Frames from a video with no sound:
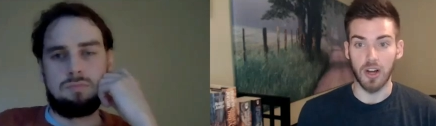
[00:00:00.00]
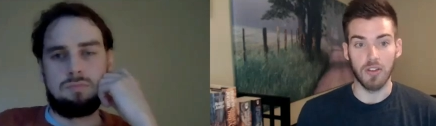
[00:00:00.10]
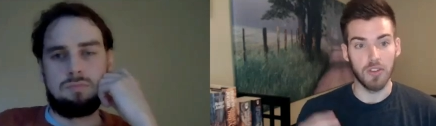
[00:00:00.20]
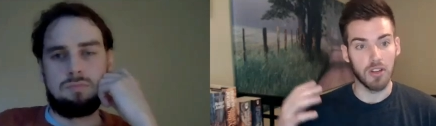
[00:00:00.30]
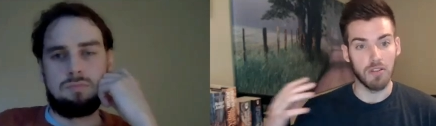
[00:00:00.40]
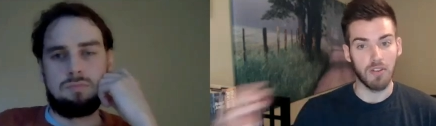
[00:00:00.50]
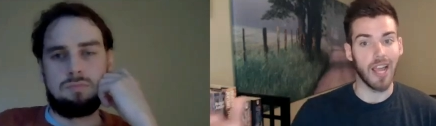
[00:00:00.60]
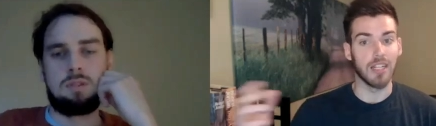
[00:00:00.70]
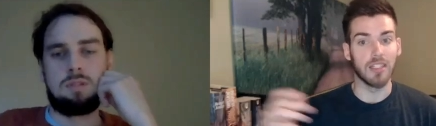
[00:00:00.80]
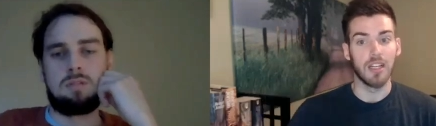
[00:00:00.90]
Speaker 1: know, if you can
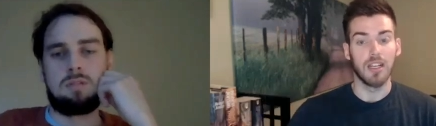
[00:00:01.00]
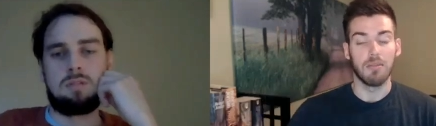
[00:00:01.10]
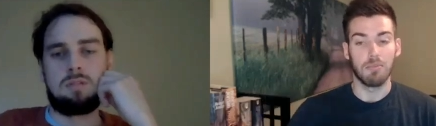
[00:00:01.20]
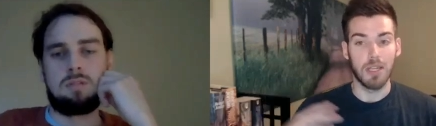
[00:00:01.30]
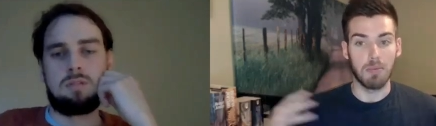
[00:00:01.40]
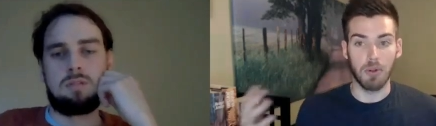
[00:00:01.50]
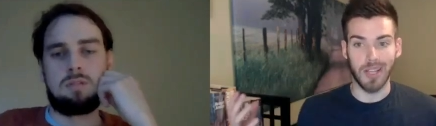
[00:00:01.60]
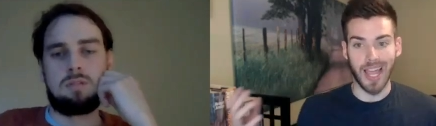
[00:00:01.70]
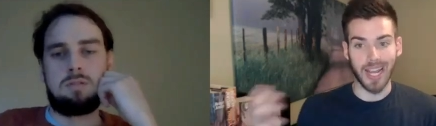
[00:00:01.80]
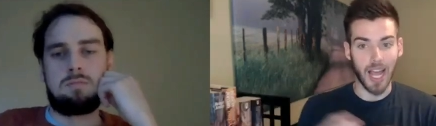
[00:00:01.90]
find people
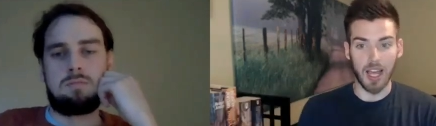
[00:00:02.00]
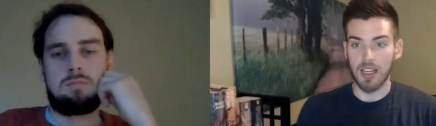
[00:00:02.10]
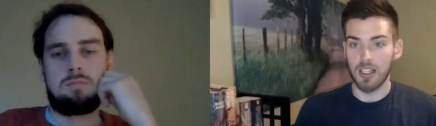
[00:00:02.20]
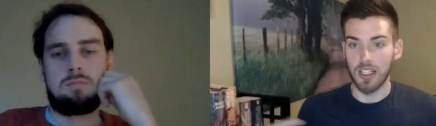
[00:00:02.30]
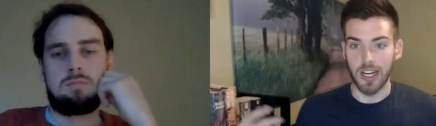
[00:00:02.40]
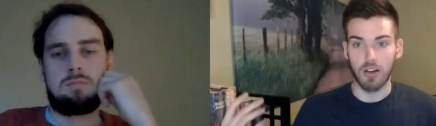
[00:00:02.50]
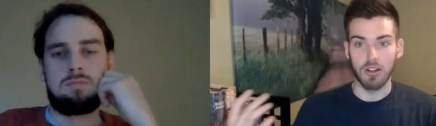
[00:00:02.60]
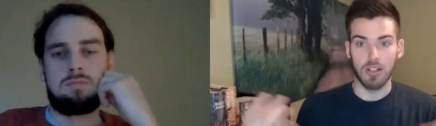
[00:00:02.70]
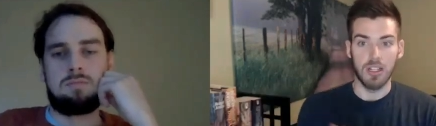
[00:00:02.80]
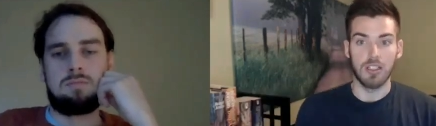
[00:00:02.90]
like, you know,
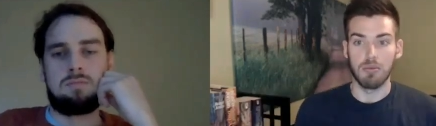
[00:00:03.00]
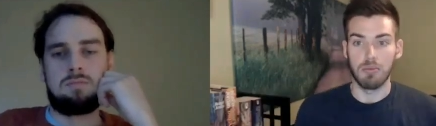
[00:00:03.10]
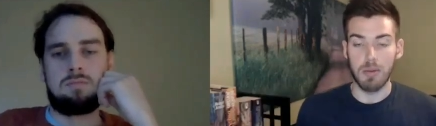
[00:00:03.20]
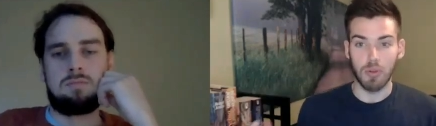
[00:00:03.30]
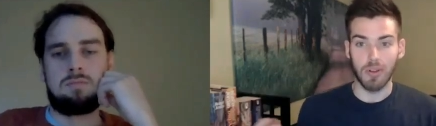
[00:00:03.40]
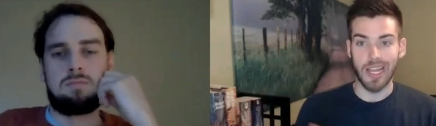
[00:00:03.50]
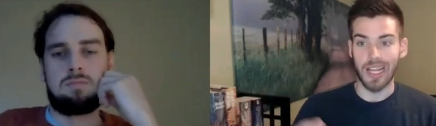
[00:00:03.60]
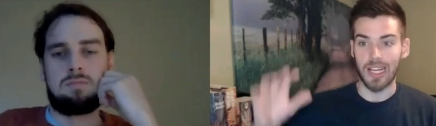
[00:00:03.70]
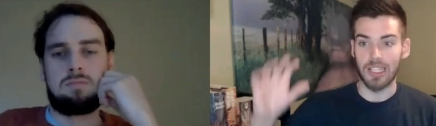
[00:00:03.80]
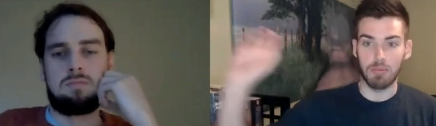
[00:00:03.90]
people like
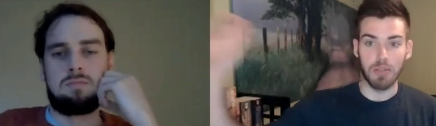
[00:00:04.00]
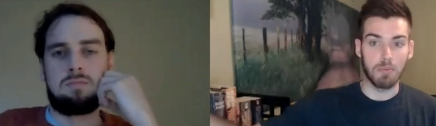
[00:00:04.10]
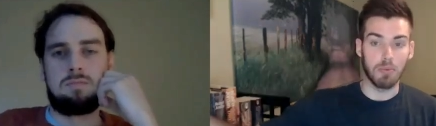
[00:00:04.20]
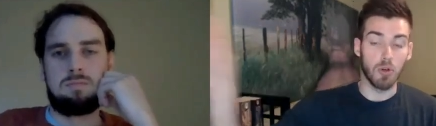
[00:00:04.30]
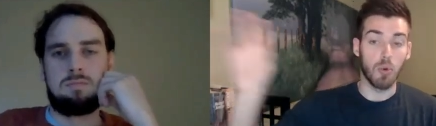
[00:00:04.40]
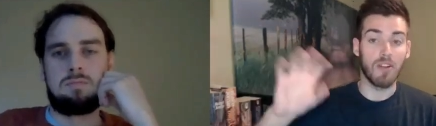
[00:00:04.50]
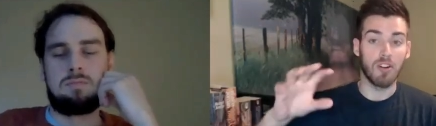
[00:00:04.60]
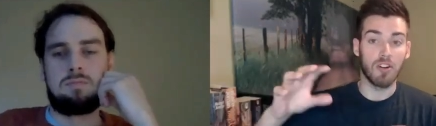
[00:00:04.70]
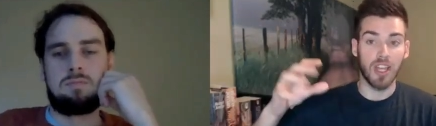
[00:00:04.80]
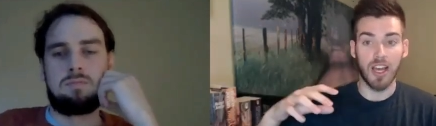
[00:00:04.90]
us, people
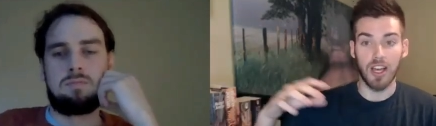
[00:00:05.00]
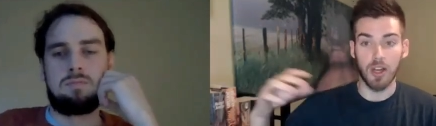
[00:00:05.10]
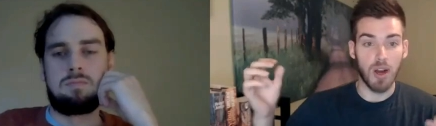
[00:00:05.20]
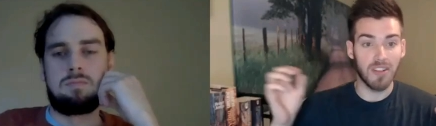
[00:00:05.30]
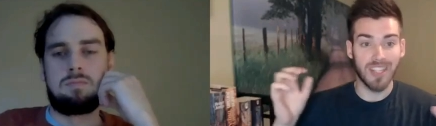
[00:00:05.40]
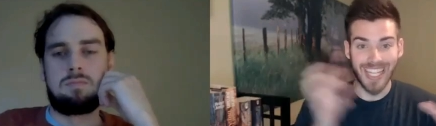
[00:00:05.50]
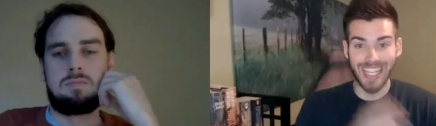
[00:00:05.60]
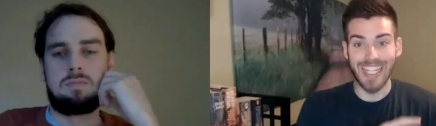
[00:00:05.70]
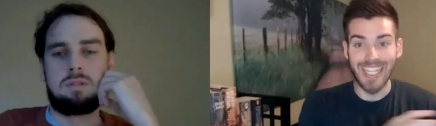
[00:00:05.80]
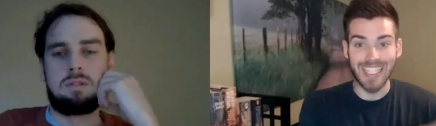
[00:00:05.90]
whoever the whoever the
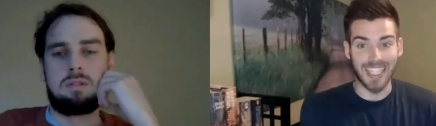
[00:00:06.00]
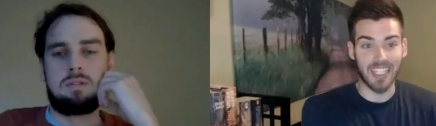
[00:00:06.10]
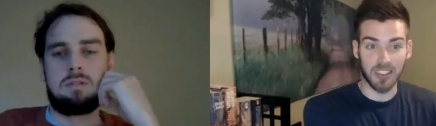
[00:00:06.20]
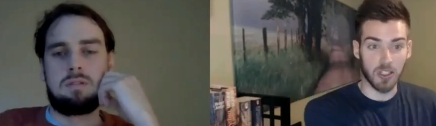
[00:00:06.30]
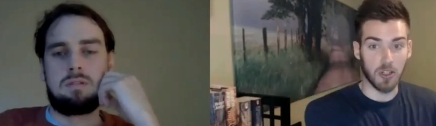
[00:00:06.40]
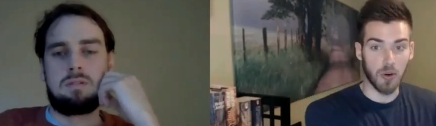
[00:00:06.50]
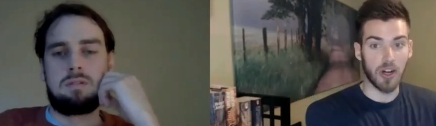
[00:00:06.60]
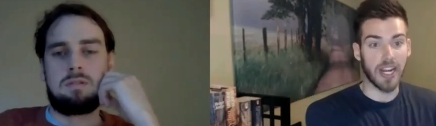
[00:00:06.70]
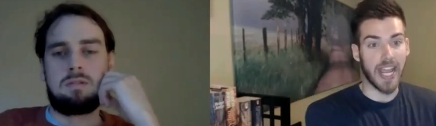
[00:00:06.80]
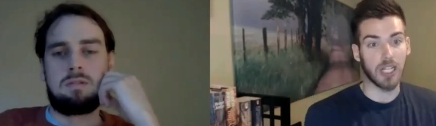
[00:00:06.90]
elise is in
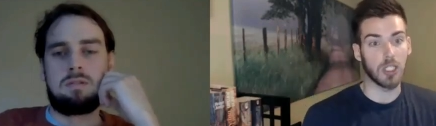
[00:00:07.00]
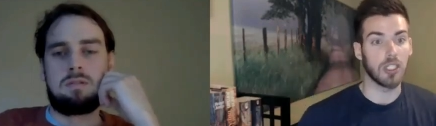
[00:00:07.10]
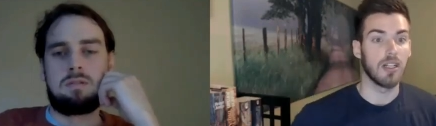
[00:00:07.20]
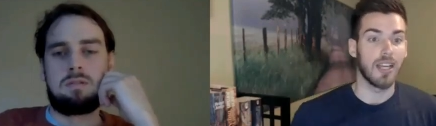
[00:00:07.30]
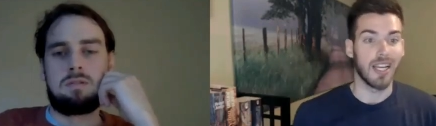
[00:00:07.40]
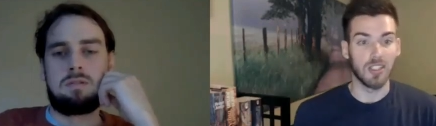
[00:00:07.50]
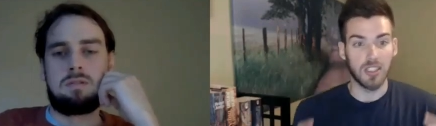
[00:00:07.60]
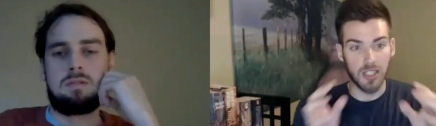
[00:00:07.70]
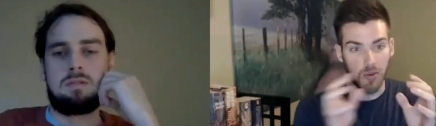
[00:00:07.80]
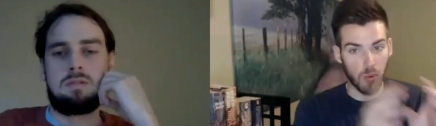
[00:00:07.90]
your niche and
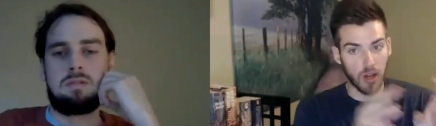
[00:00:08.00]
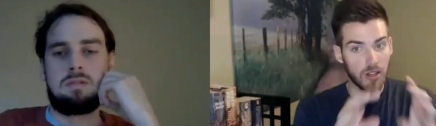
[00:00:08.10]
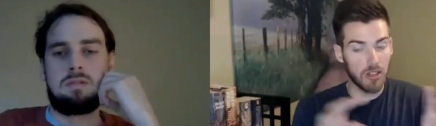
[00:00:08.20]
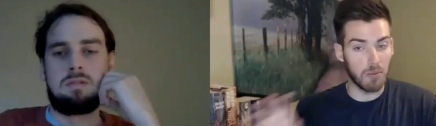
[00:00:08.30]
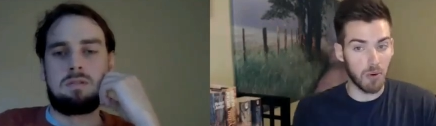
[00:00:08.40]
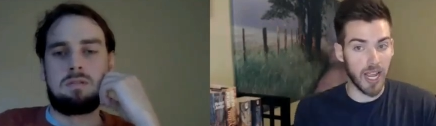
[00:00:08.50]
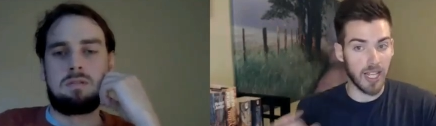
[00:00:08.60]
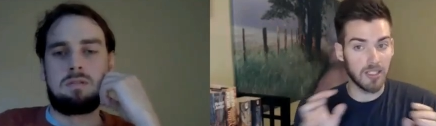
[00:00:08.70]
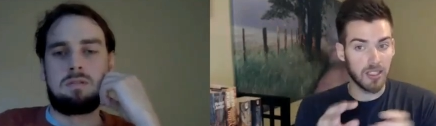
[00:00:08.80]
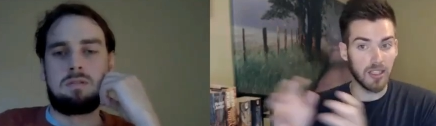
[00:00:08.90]
see what are the
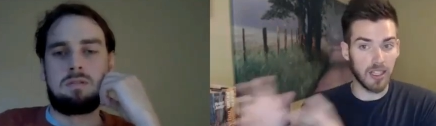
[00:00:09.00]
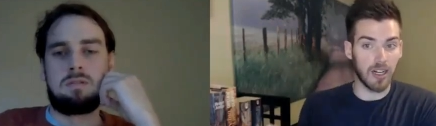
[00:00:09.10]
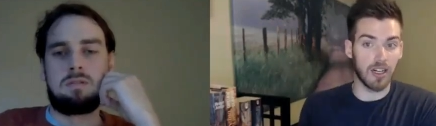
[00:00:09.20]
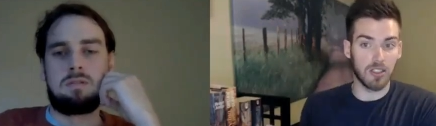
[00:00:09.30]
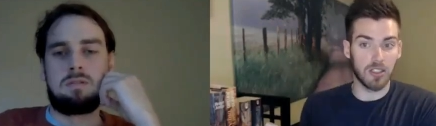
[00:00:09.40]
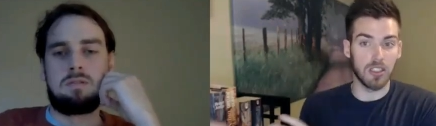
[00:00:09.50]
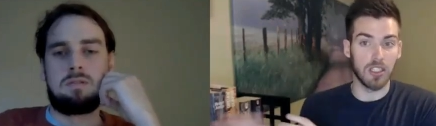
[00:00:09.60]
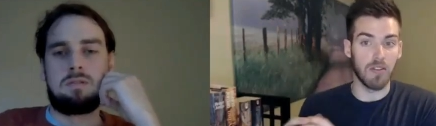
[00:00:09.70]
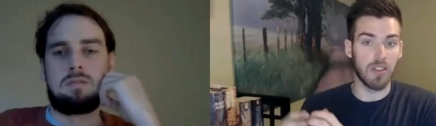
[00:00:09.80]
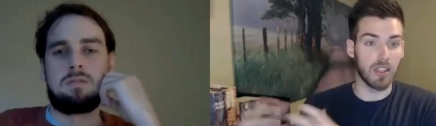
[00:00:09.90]
brands that they're, you
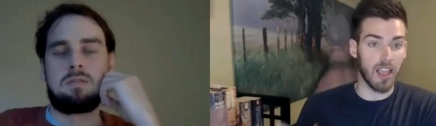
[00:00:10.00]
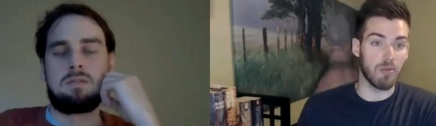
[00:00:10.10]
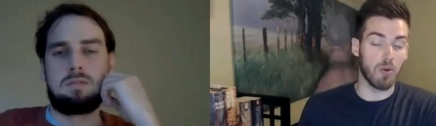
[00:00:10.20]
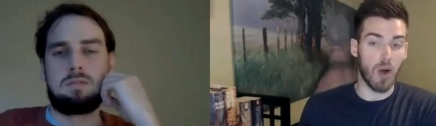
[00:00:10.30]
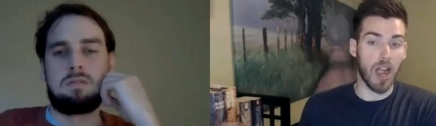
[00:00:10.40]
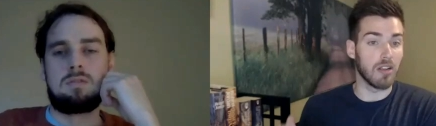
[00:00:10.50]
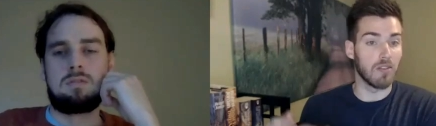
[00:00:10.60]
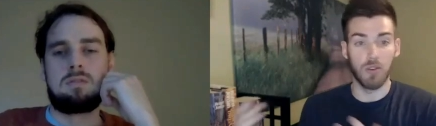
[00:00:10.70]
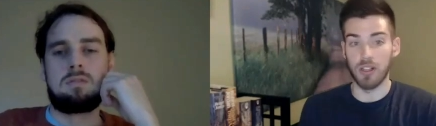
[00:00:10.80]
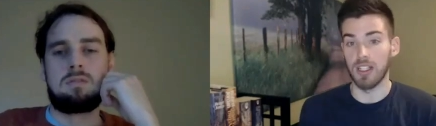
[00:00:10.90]
know, that they've been writing
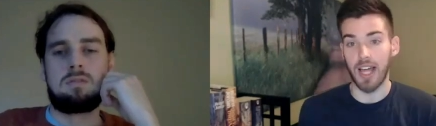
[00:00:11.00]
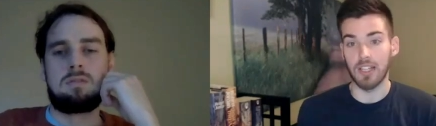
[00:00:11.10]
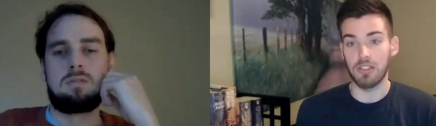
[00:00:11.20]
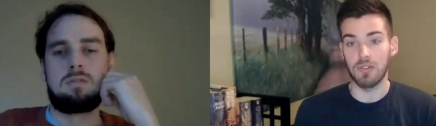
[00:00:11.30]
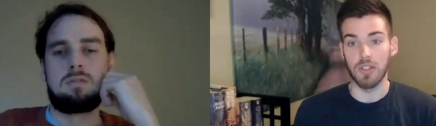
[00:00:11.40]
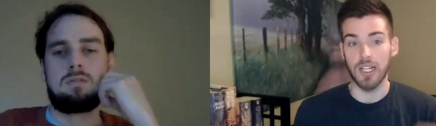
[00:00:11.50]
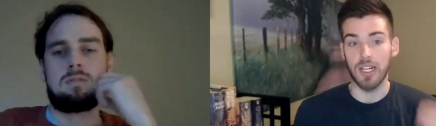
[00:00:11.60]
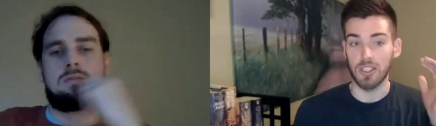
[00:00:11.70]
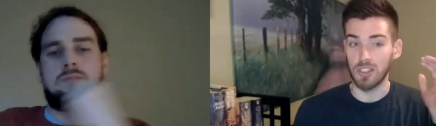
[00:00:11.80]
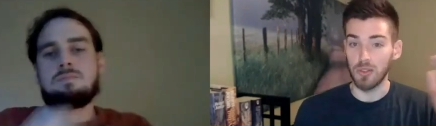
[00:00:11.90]
for in the last few
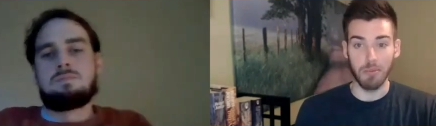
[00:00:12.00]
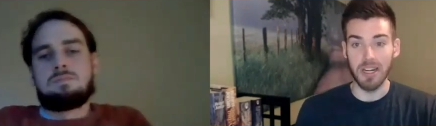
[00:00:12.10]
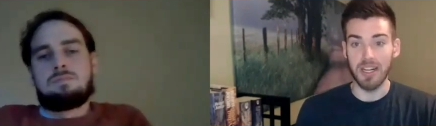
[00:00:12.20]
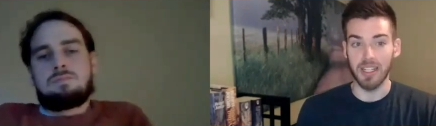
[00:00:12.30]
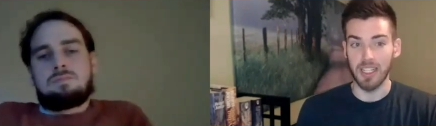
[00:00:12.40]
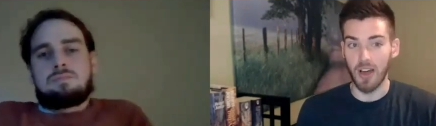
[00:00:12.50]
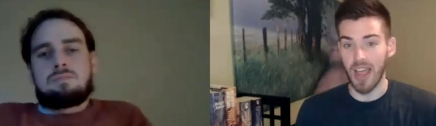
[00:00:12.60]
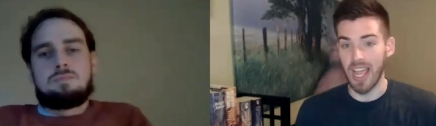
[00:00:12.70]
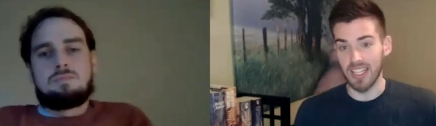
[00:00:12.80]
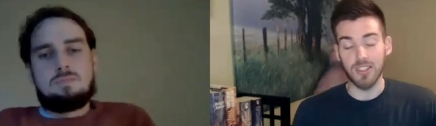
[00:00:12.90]
years, you immediately know,
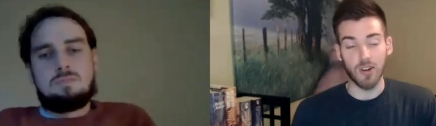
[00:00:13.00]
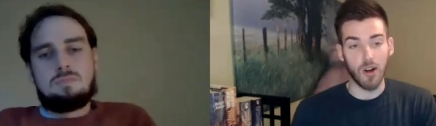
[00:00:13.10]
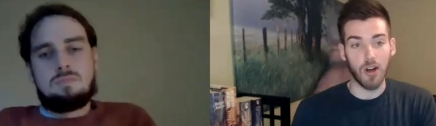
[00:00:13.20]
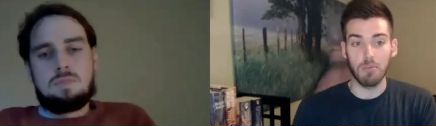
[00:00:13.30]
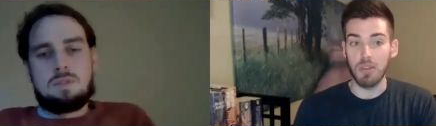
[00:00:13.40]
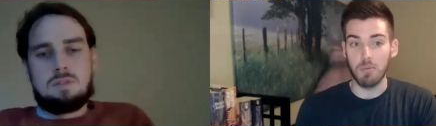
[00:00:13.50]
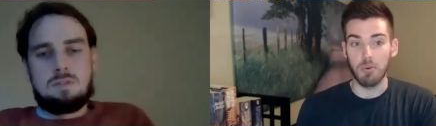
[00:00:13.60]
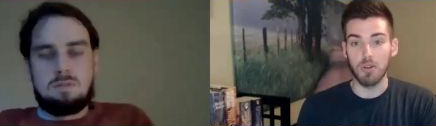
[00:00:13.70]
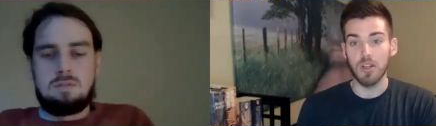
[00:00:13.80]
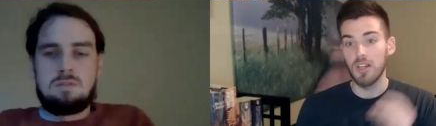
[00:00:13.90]
hey, these are all
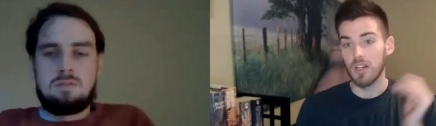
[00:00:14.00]
people